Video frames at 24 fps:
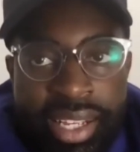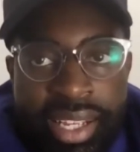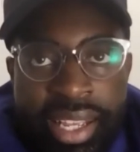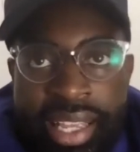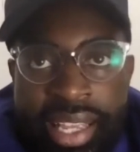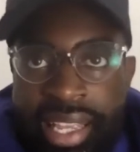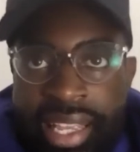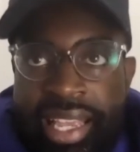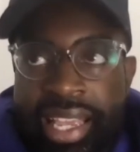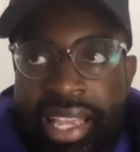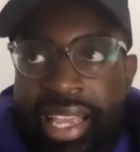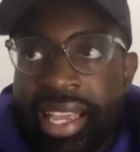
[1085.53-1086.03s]

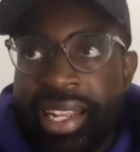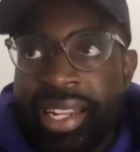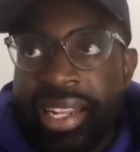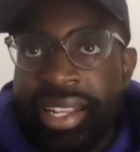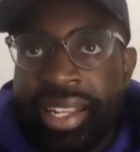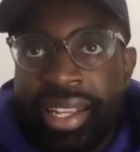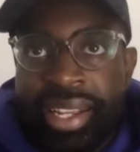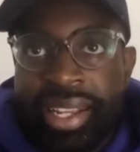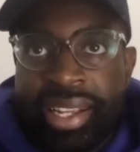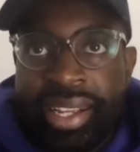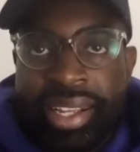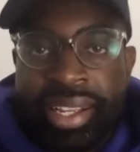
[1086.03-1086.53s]
Again,
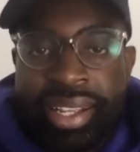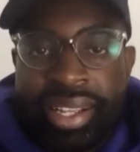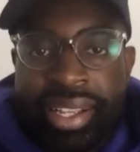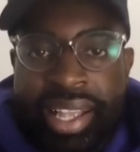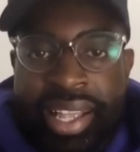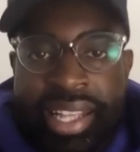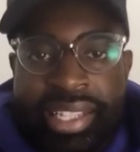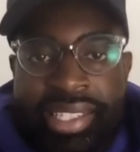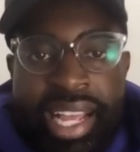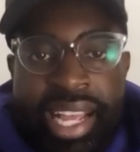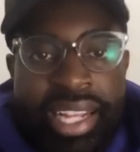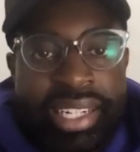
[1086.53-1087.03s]

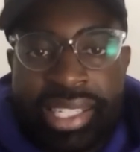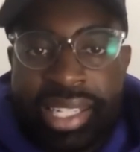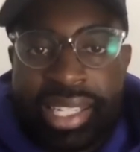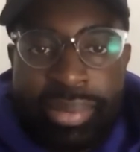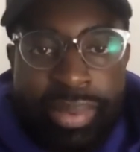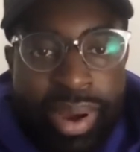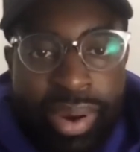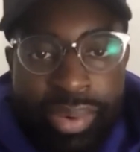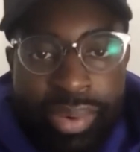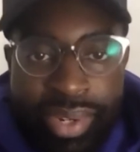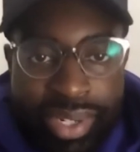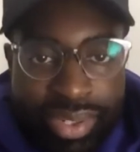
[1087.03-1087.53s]
it's not just
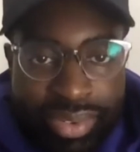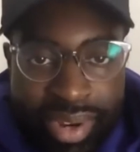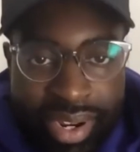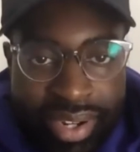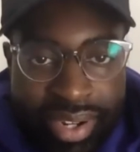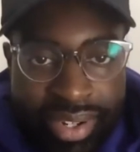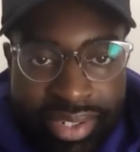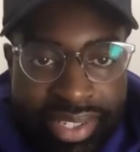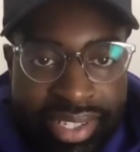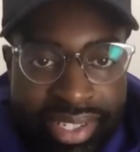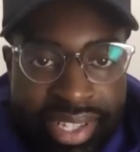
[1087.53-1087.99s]
about Reach Records.